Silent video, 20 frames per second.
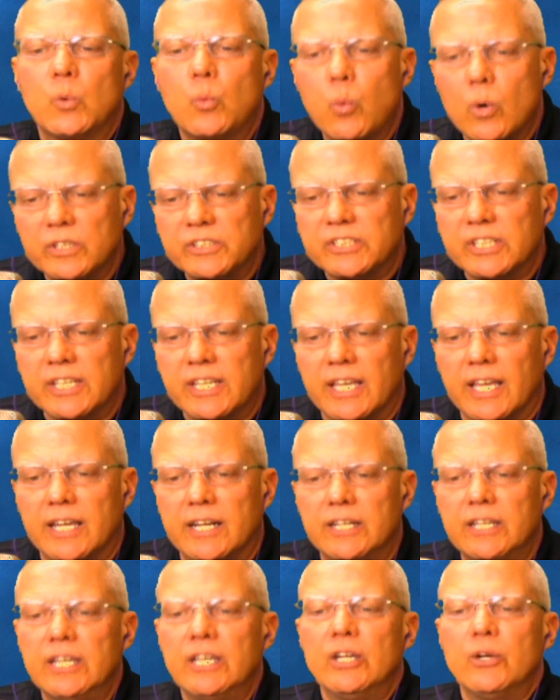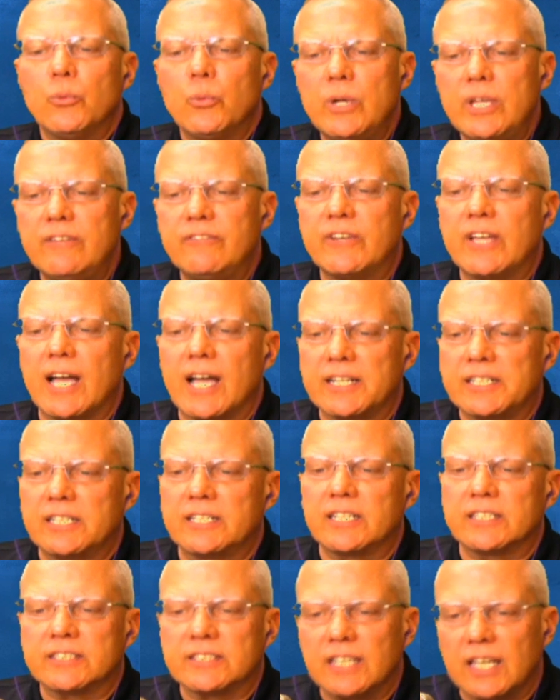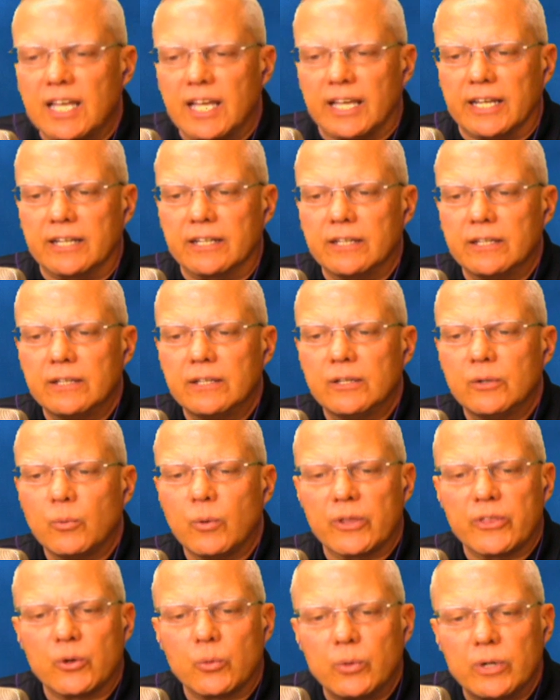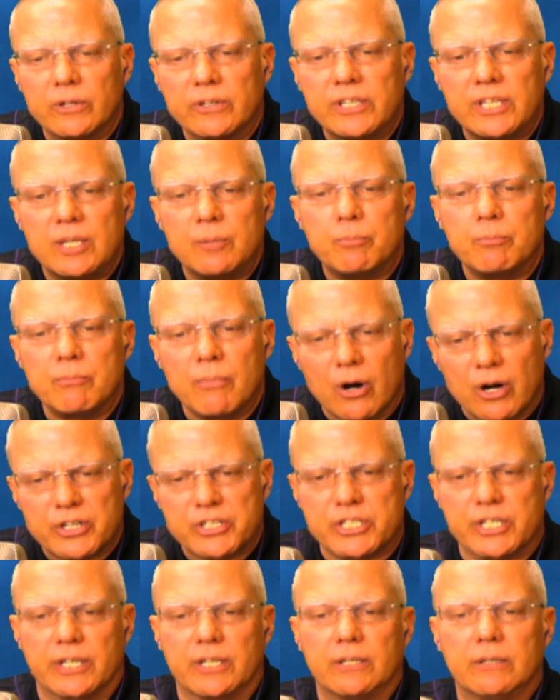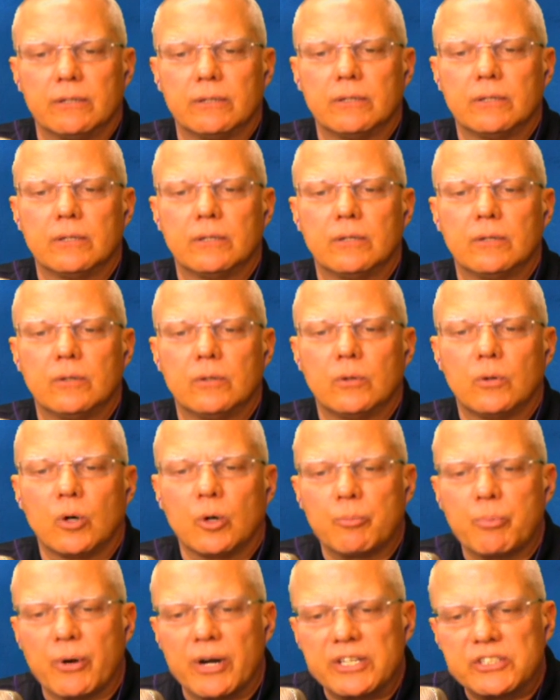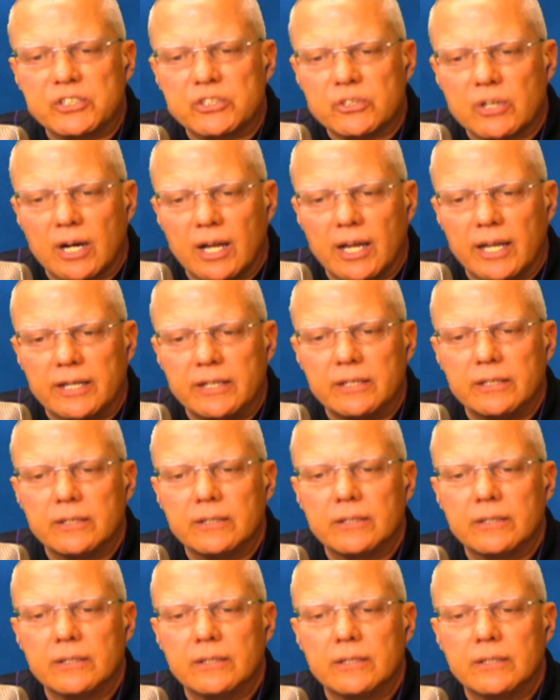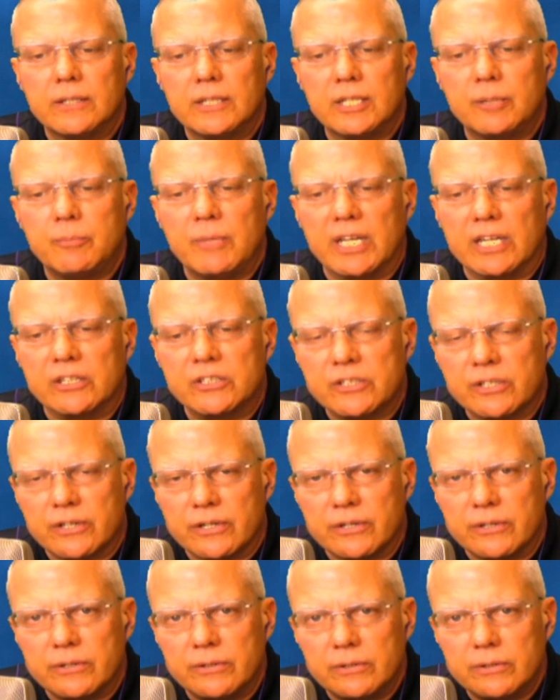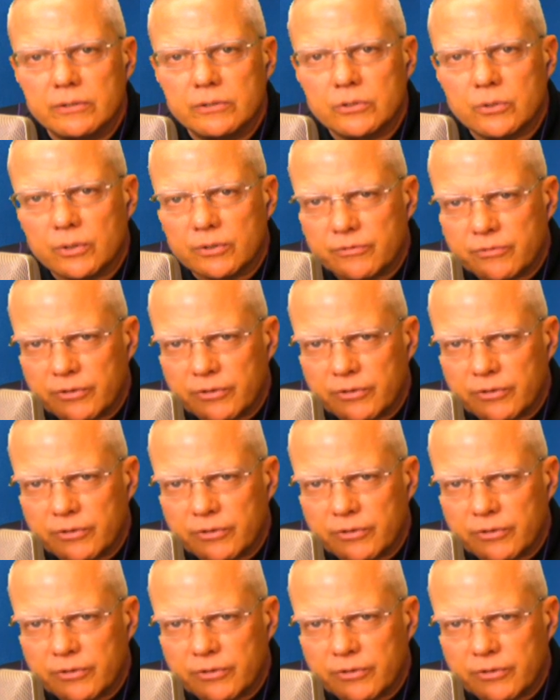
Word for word: Once again, we've got to decide whether we'll keep marching or break stride and make a turn toward